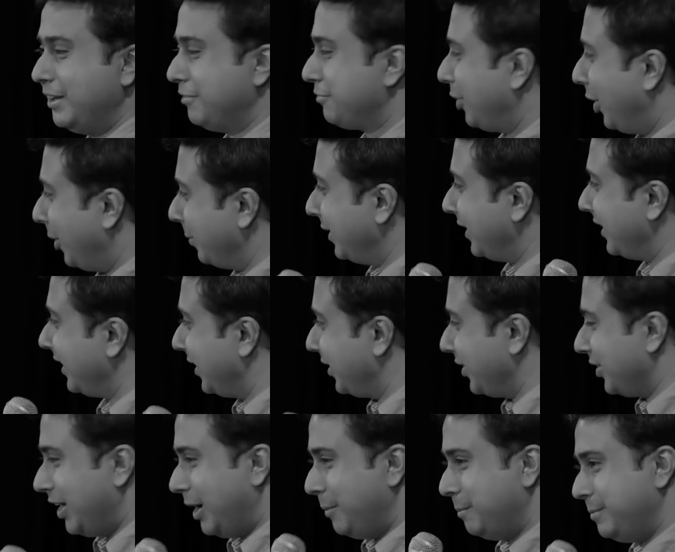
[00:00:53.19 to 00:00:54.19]
have commented,
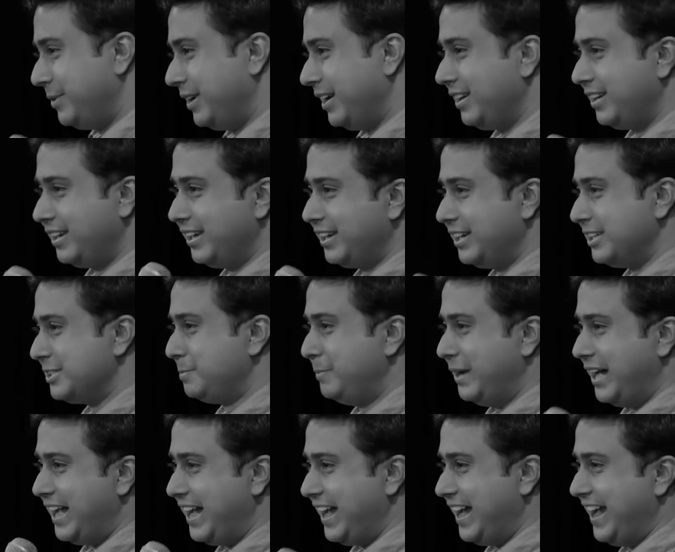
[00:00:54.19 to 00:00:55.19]
your upbringing is
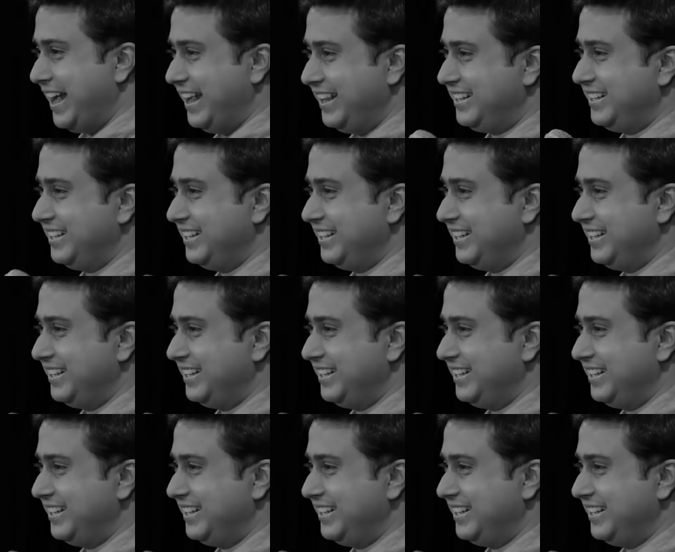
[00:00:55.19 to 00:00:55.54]
bad.